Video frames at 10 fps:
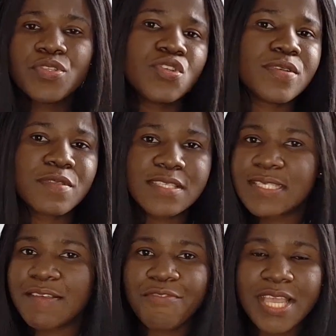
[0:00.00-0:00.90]
your
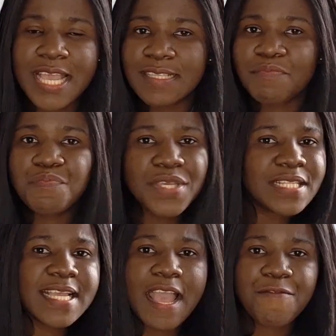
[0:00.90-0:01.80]
CV in
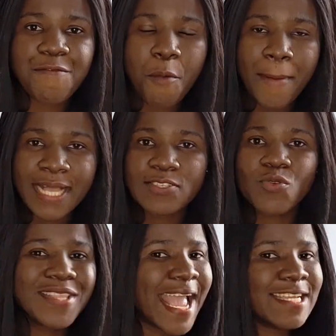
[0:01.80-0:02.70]
PDF format so
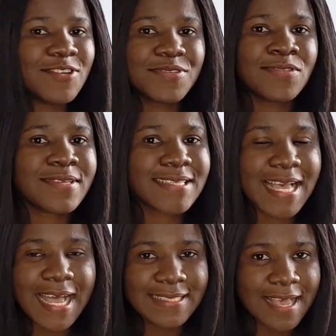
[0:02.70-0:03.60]
that it does not
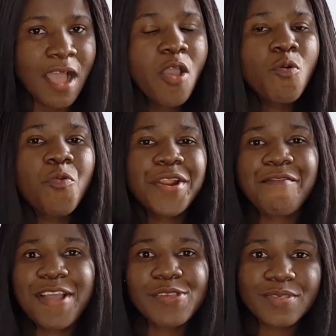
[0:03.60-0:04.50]
scatter. Whatever
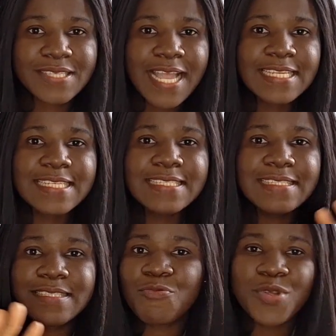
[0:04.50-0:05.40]
you send it,
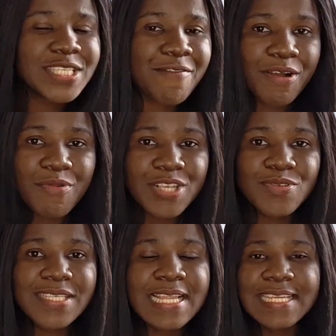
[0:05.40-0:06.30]
whichever way you
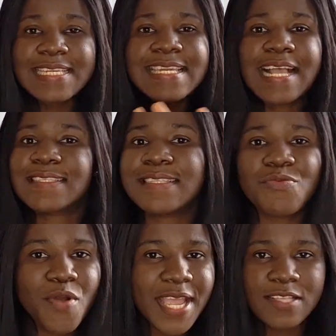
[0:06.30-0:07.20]
send it, that's the way
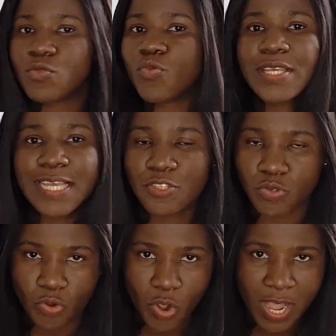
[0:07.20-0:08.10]
it will get to
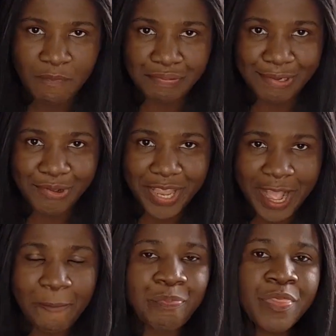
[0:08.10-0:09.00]
your employer.
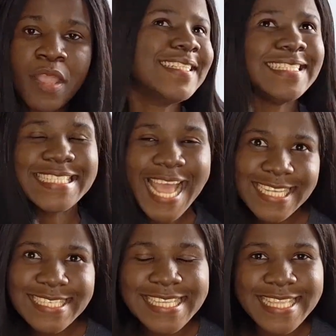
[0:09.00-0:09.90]
The next
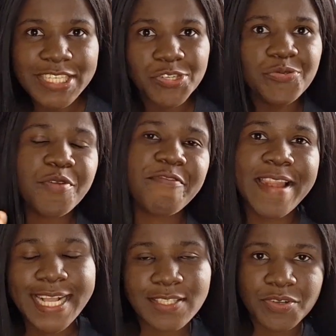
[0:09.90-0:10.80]
thing that should
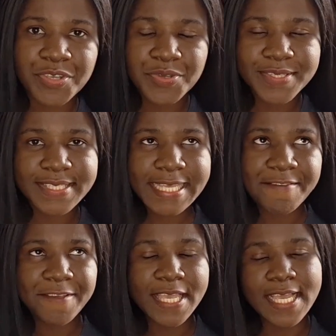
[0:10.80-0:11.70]
reflect on your
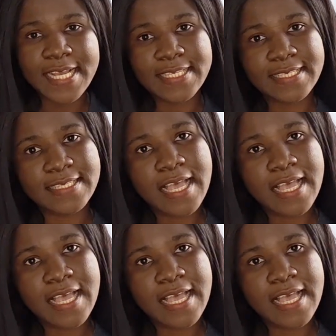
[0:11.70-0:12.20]
CV is